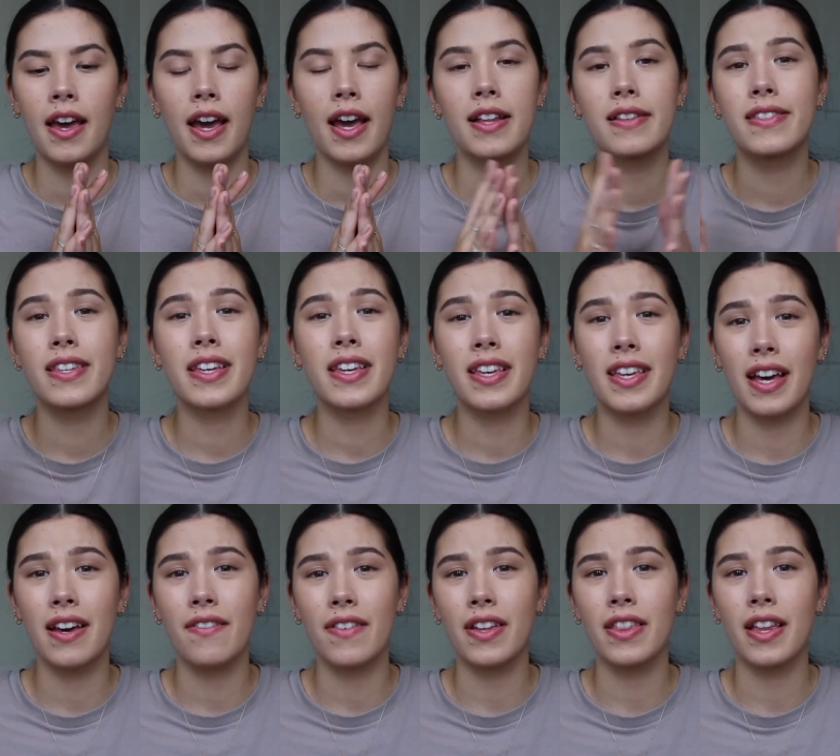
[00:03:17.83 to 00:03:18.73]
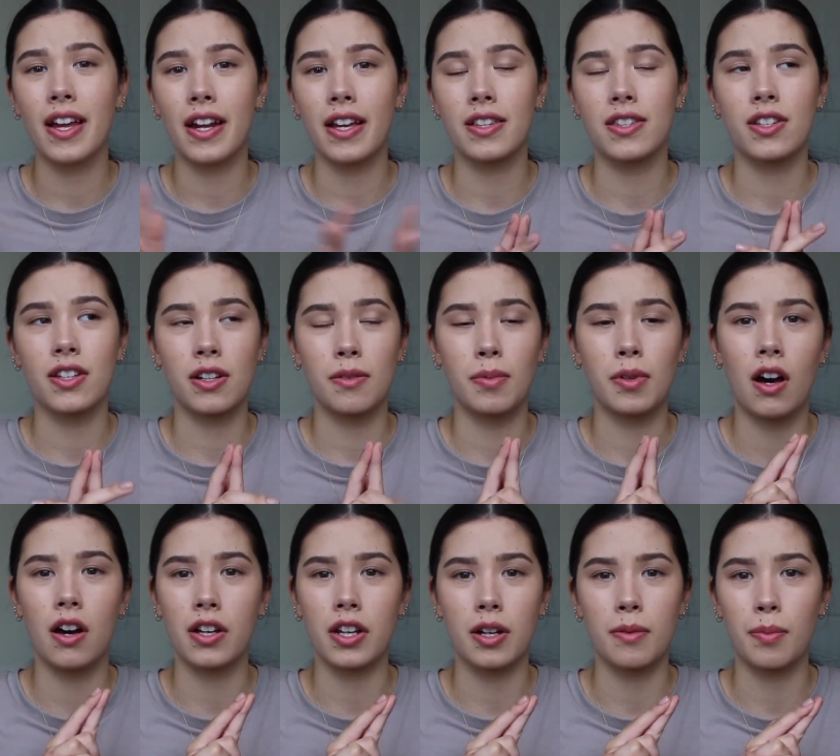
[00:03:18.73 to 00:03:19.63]
it's a given that it's going to
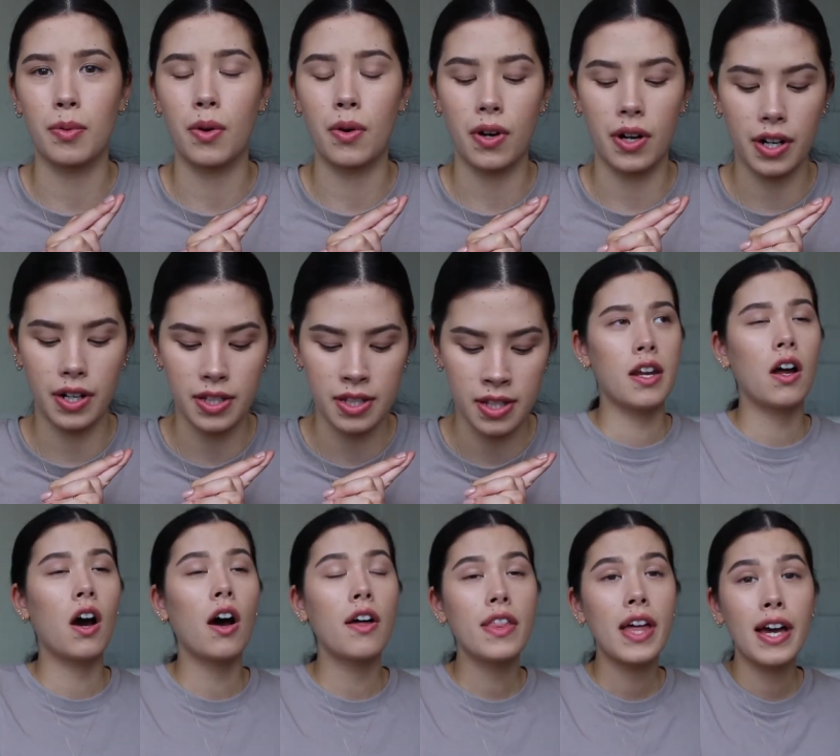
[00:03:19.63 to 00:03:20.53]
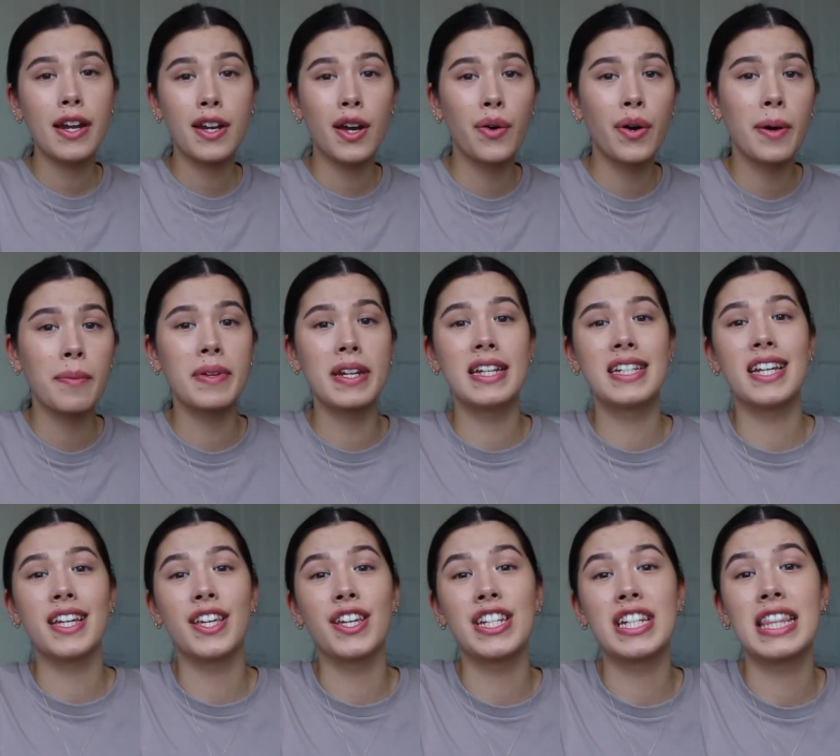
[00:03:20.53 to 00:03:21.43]
clog your pores. And on that note, I'm going to
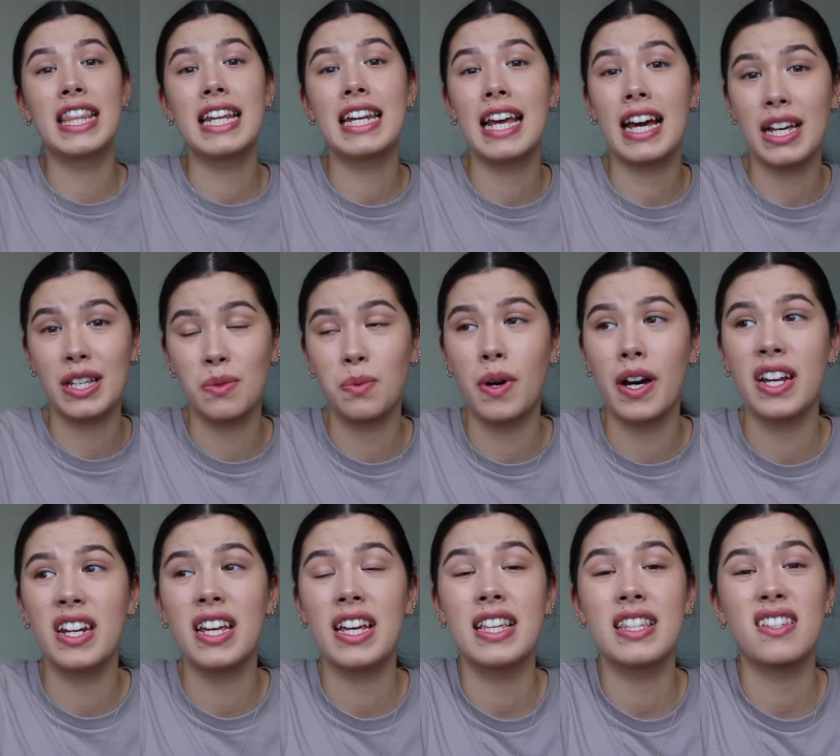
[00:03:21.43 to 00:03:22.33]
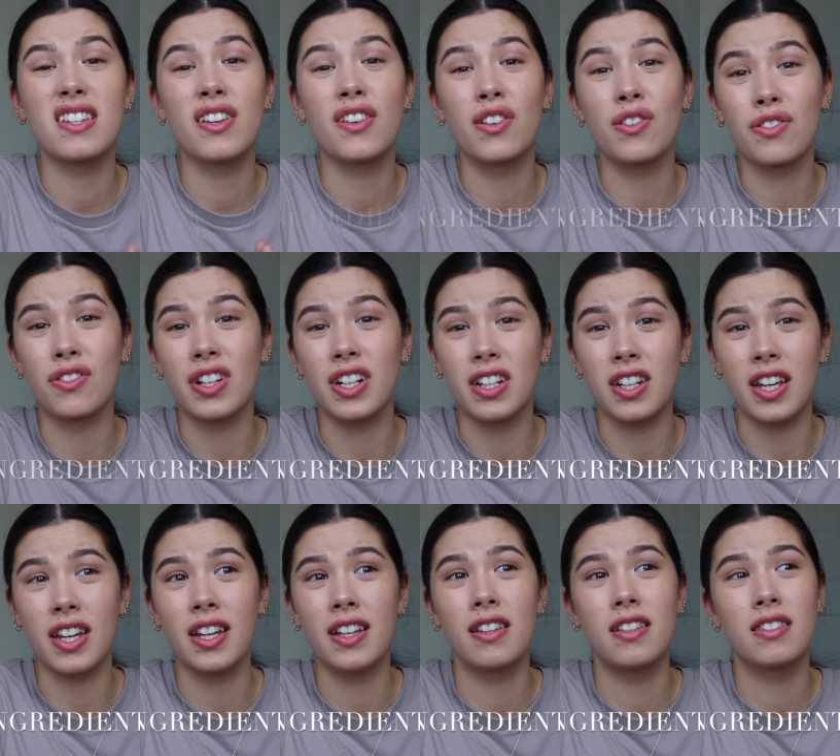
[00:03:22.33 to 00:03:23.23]
take you to the next one is
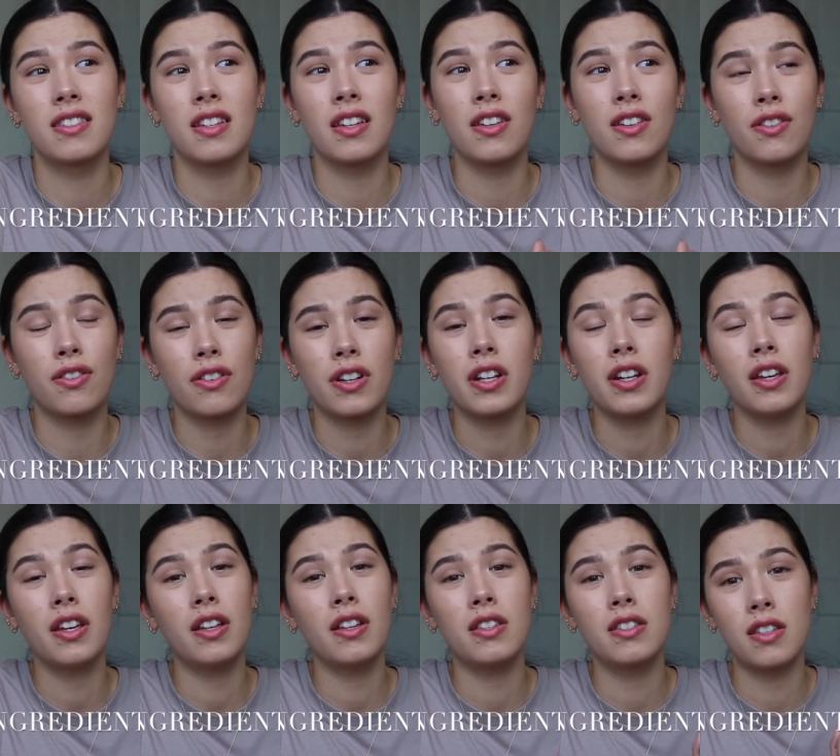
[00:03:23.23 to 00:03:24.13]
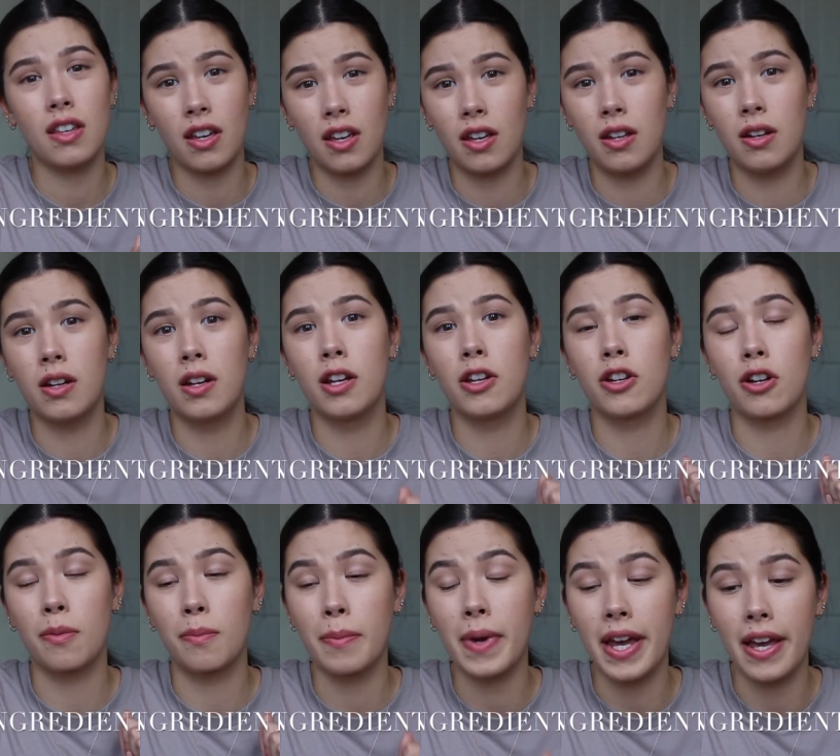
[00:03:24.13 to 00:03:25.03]
ingredients. Ingredients in
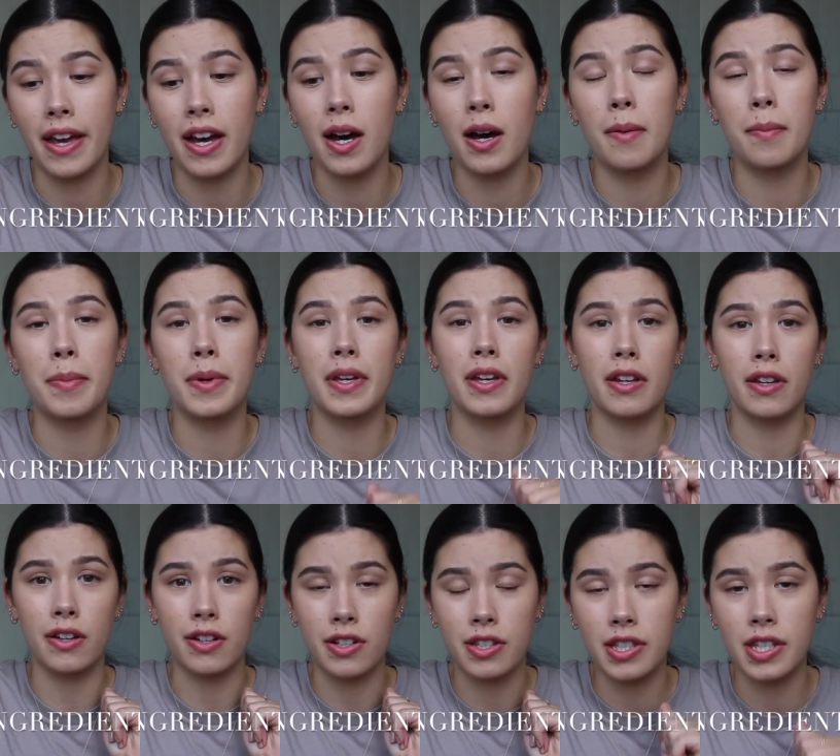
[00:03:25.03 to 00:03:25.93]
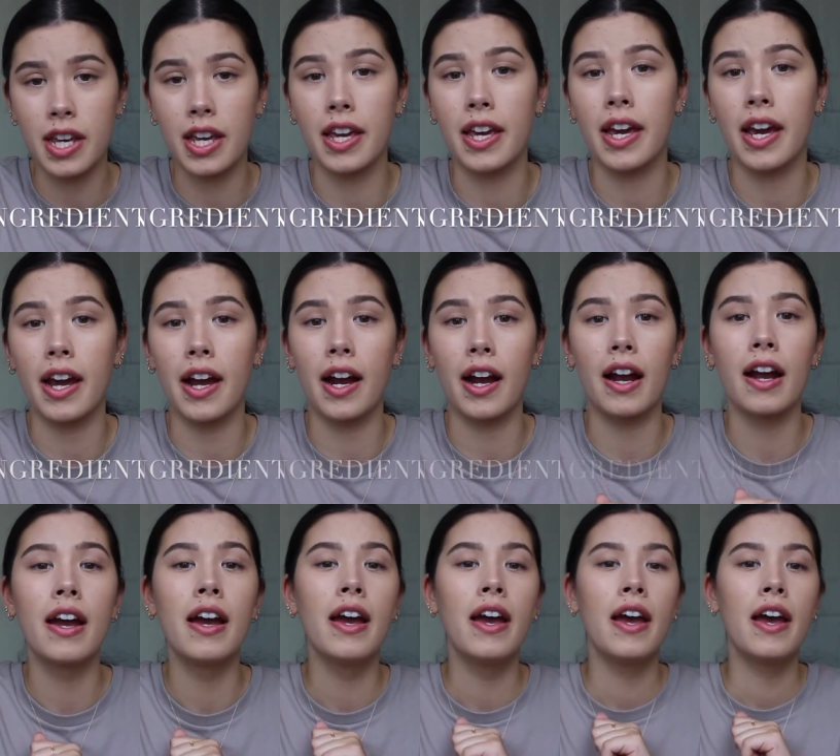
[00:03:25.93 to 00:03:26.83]
your makeup, in your skincare,